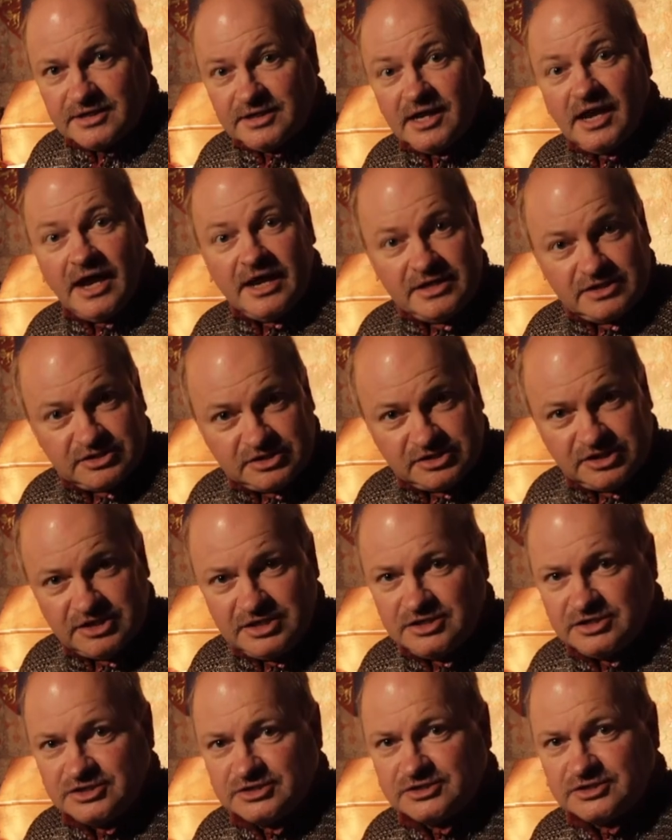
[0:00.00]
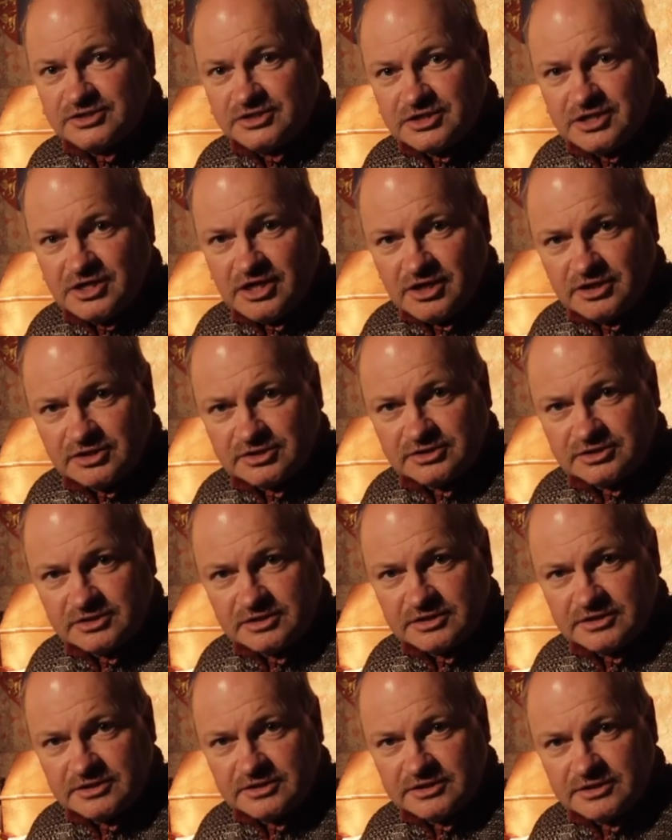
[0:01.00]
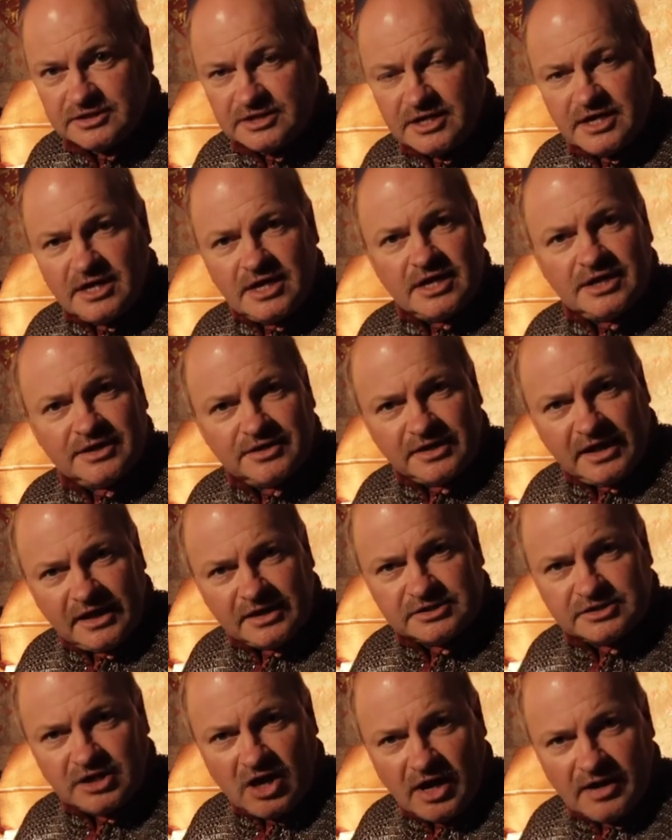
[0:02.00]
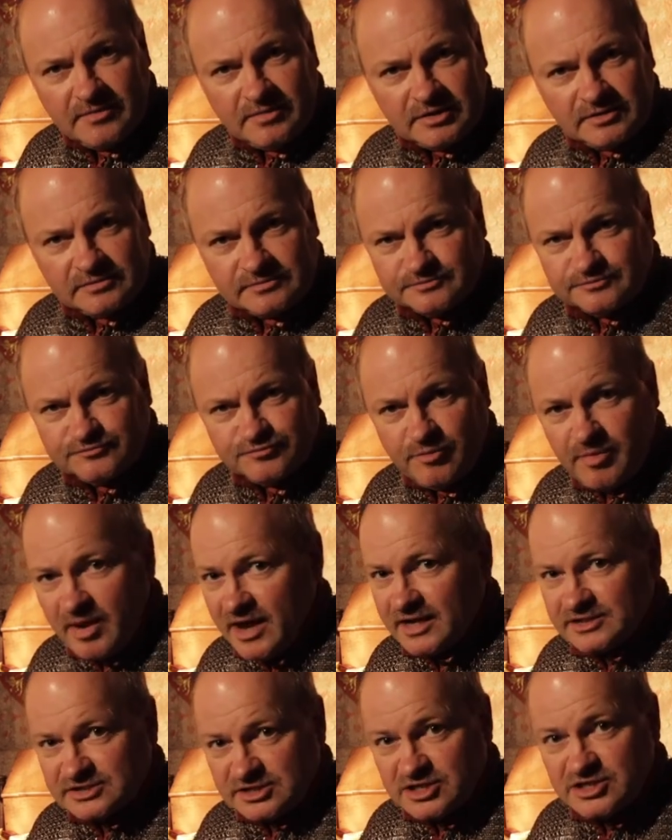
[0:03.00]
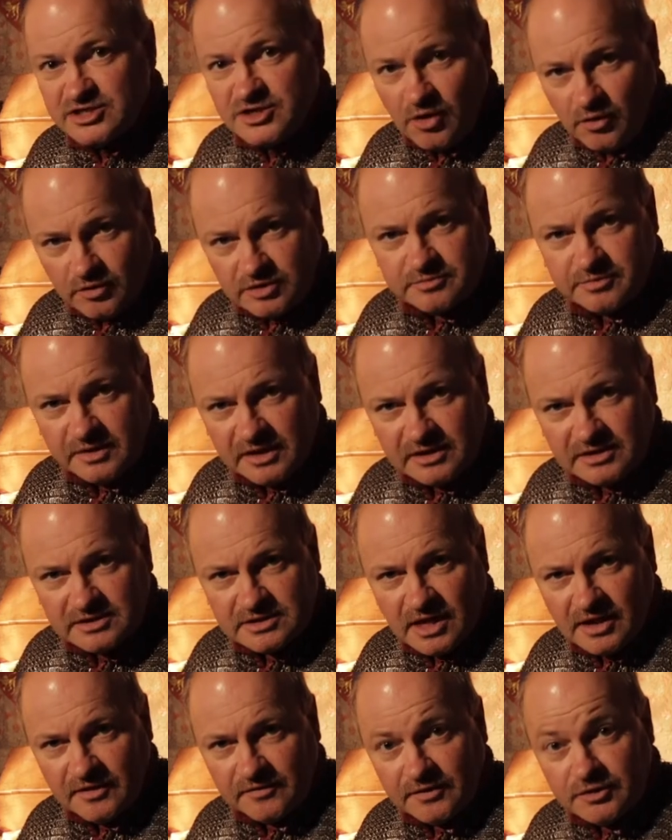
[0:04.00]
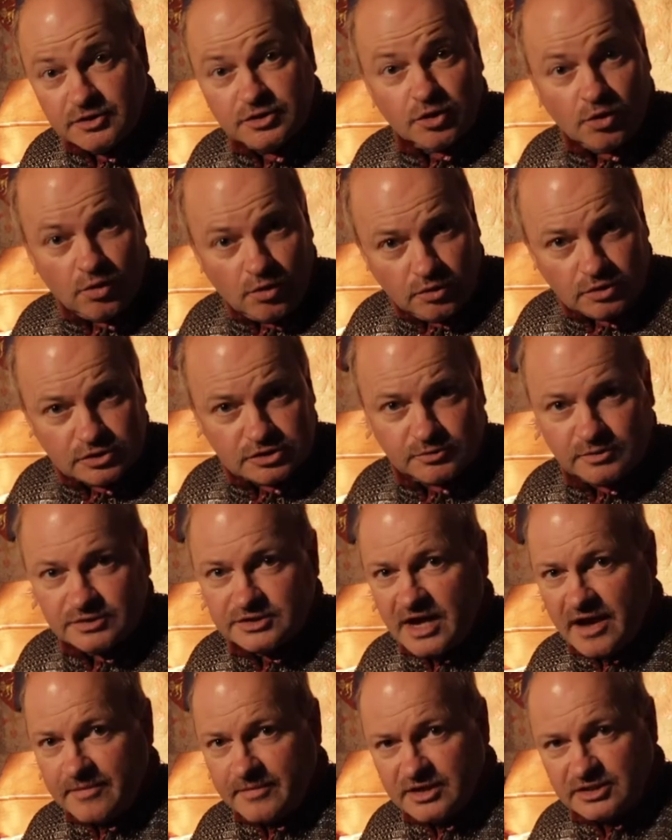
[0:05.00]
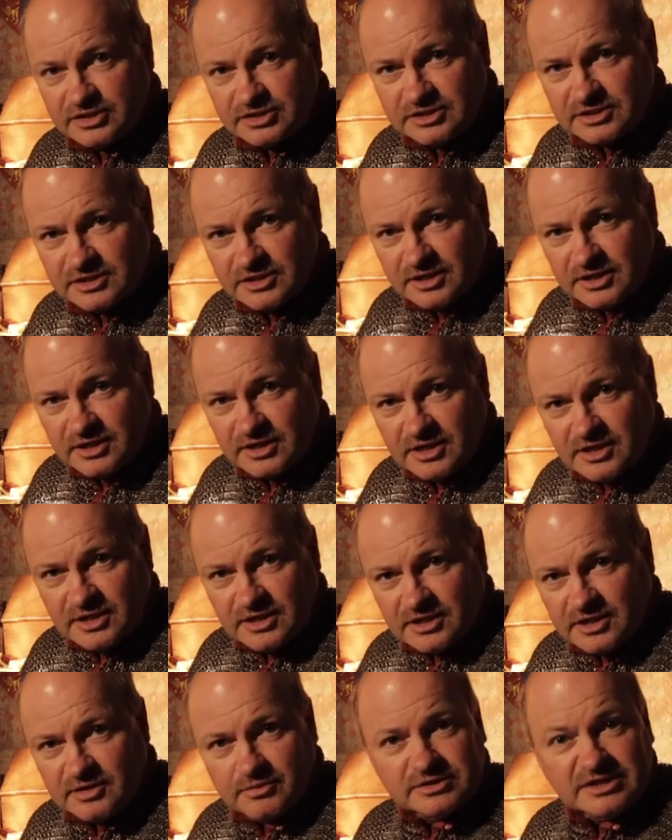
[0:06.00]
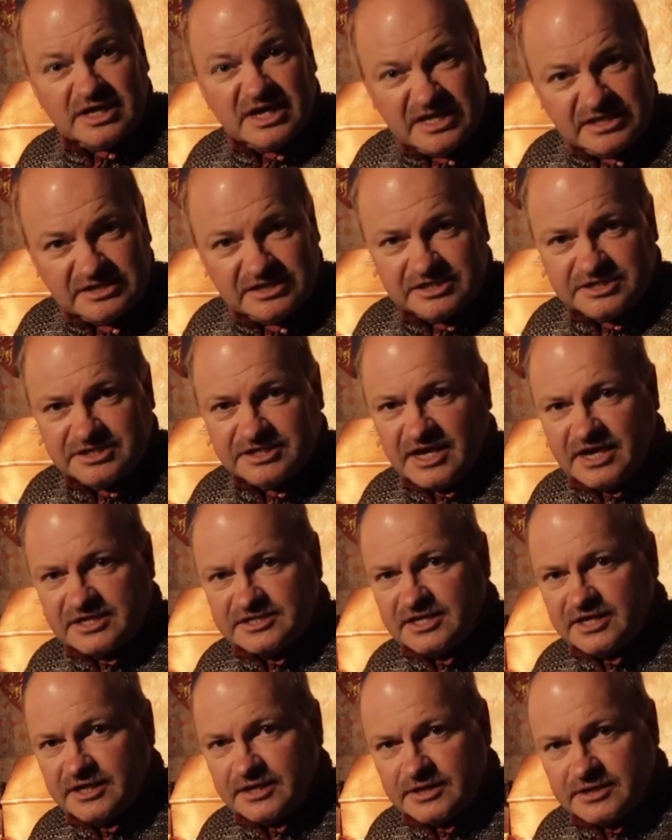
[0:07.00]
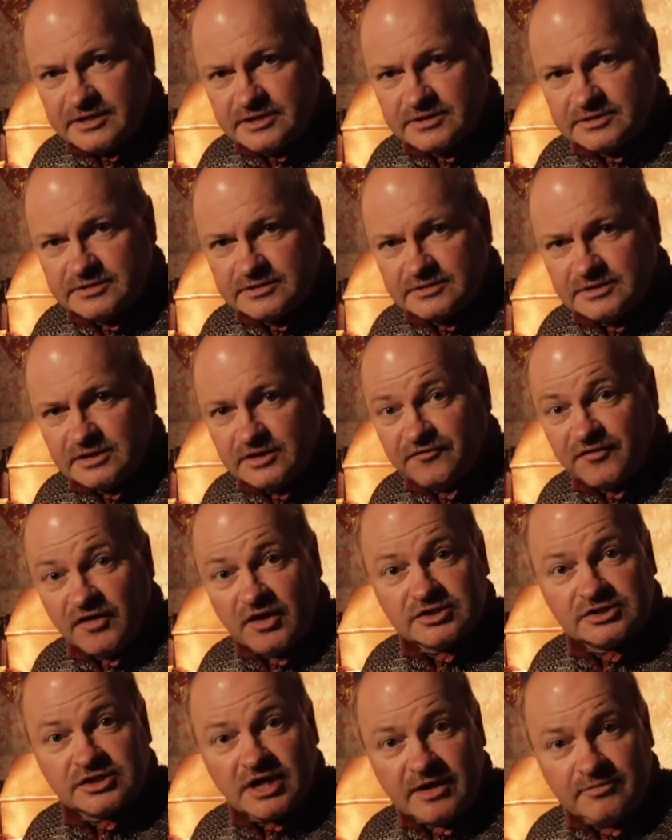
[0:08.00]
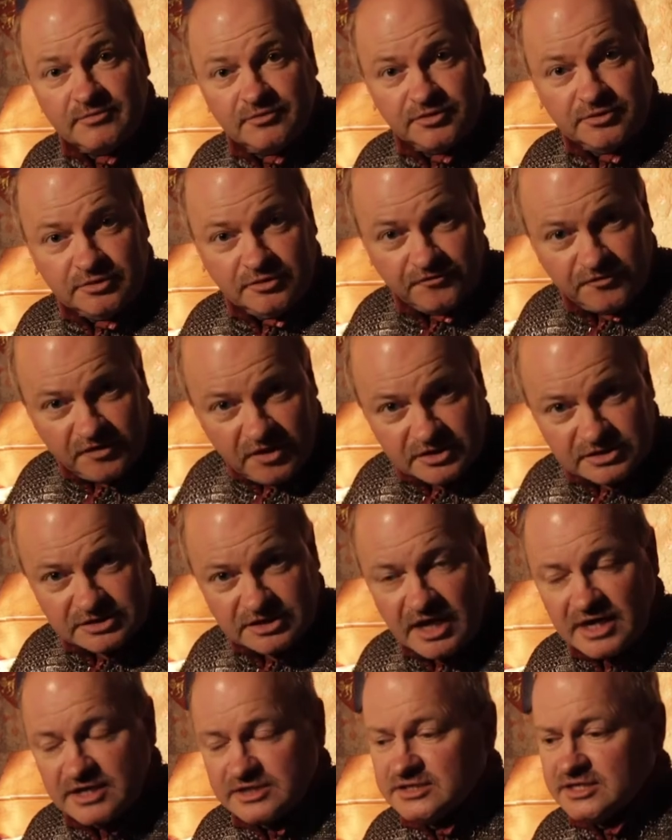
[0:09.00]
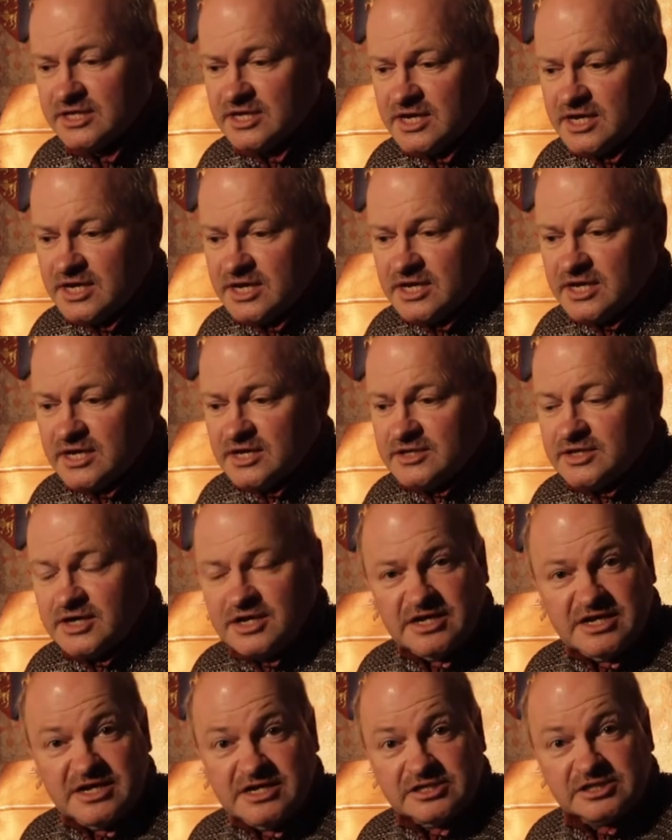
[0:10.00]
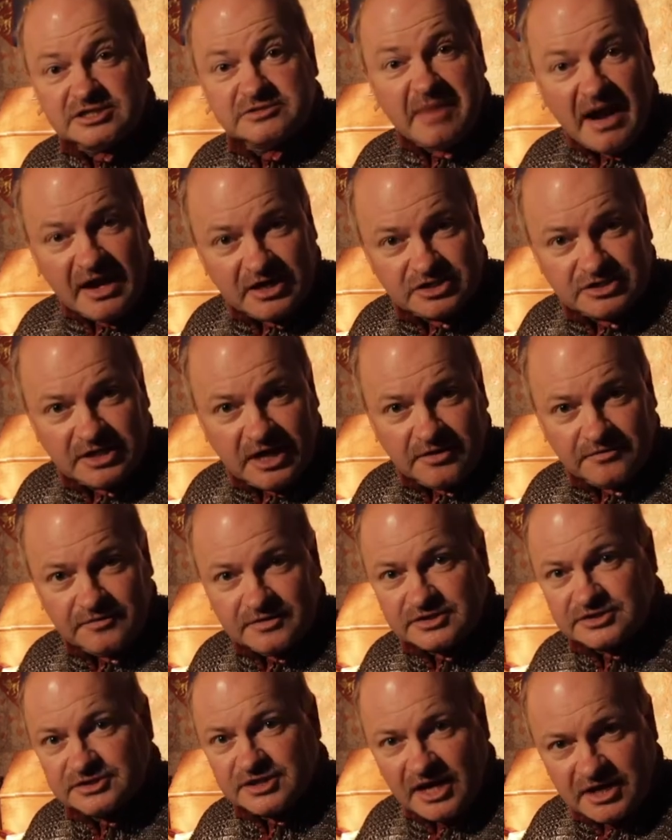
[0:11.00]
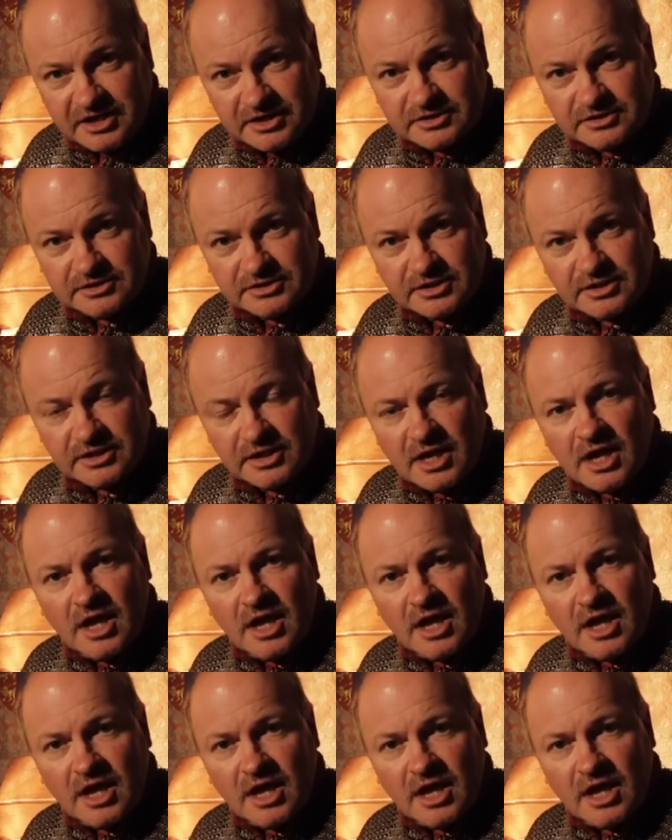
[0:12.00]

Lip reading: laid siege to the castle. At that time, repairs had not been done. The doors were damaged. It was easy to get in. He first came through the first gate, then he smashed down the second,